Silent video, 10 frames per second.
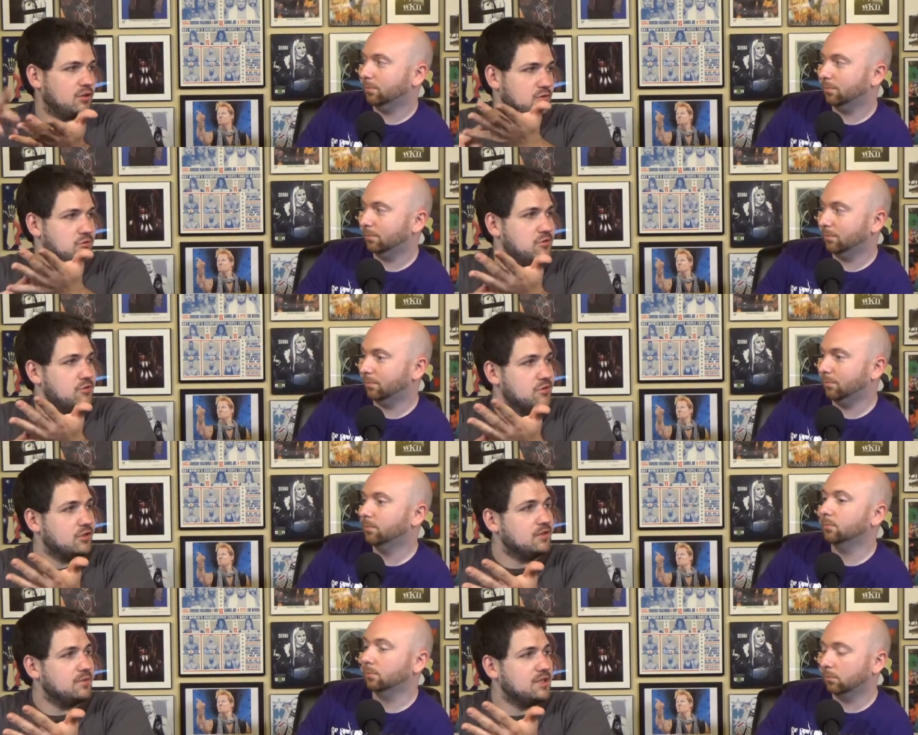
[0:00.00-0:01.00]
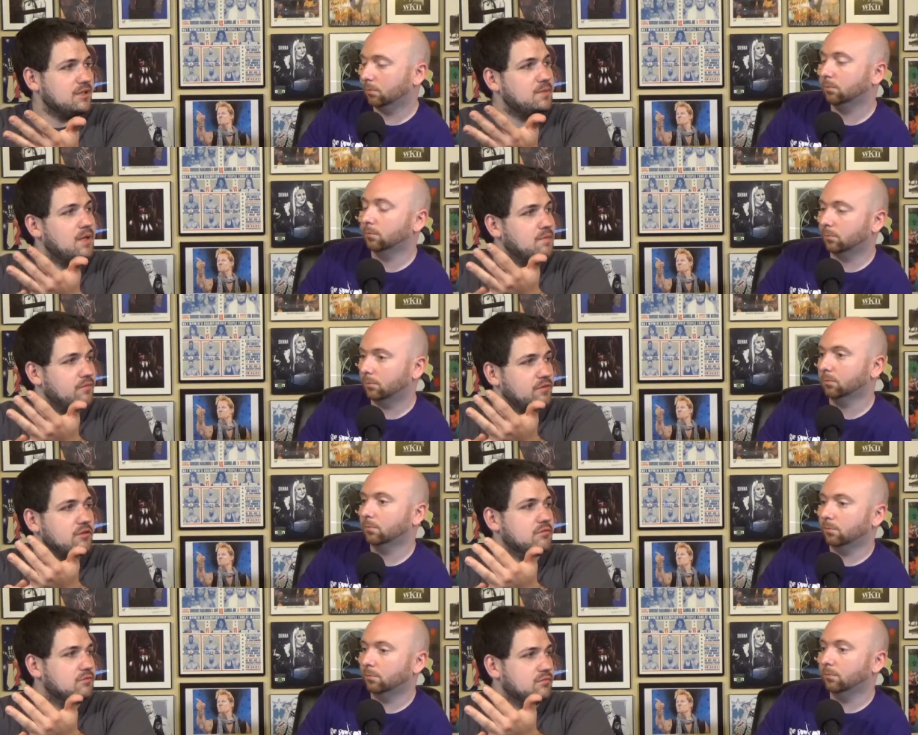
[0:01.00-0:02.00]
Speaker 1: The Usos aren't going to be on the pay per
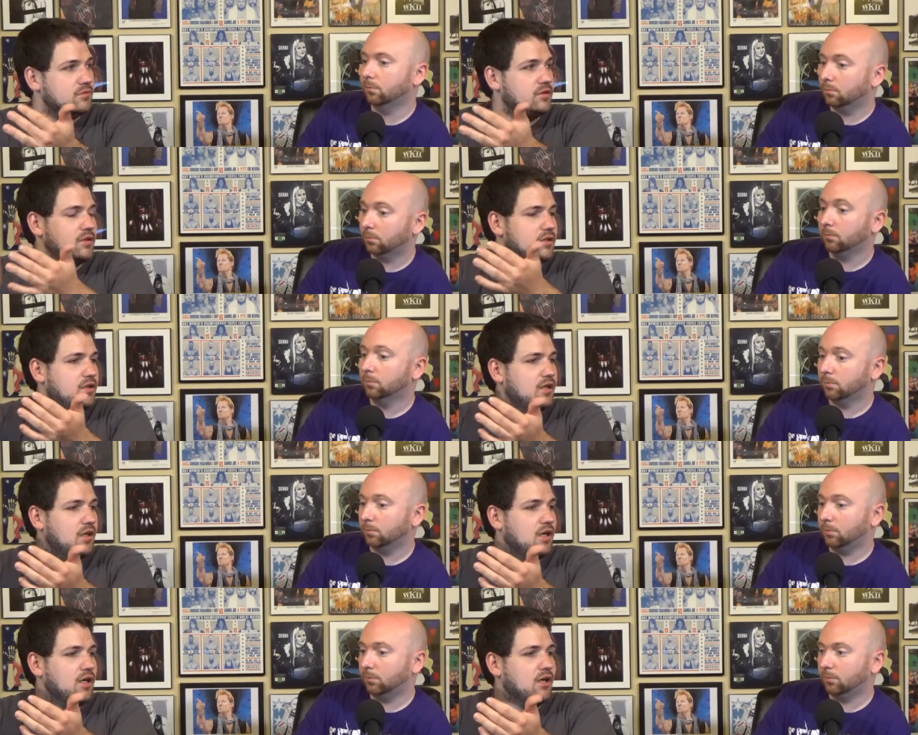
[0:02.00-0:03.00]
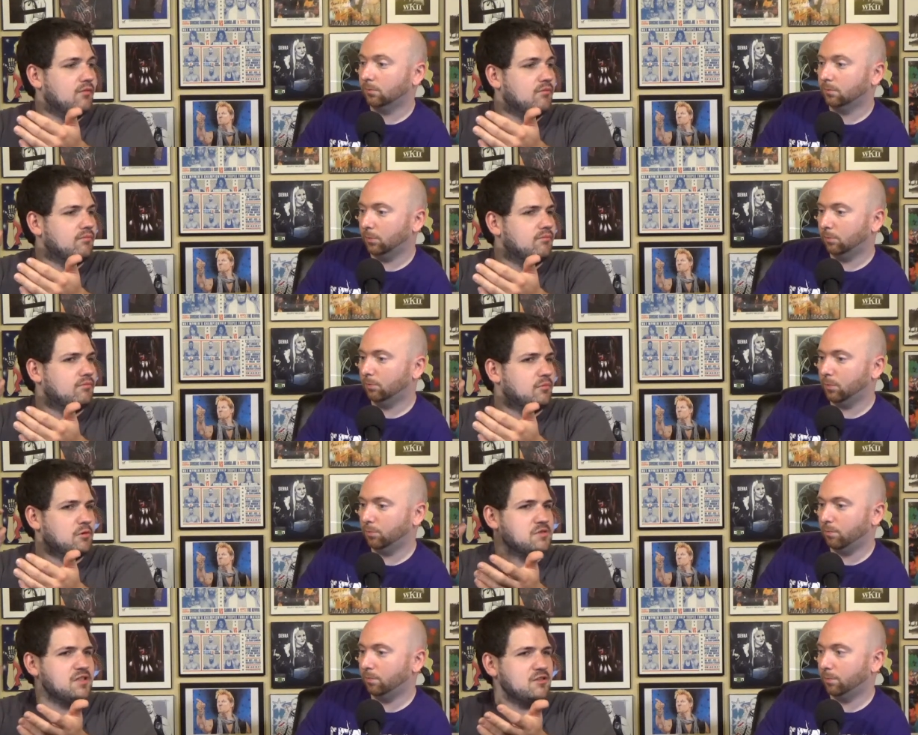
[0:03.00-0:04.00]
view. Um, what
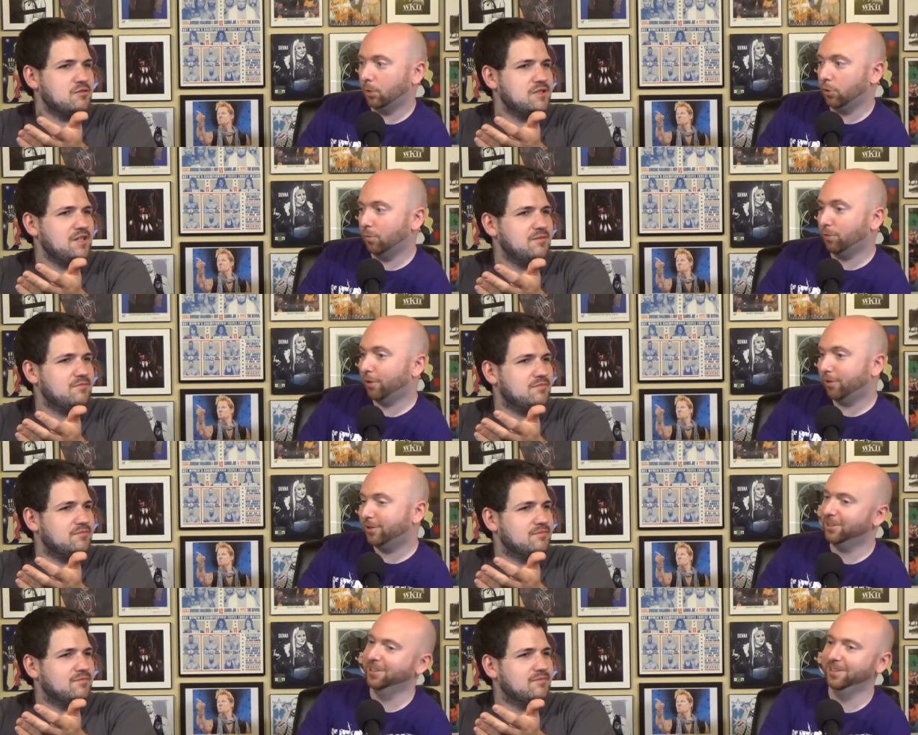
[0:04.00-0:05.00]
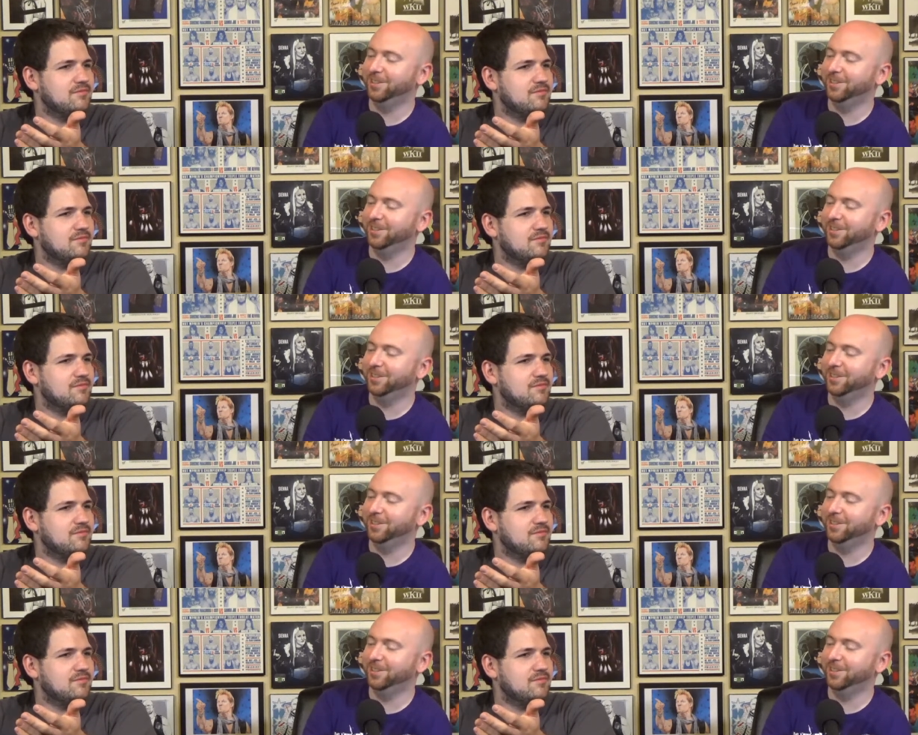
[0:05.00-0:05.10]
was the other Good team? Brothers.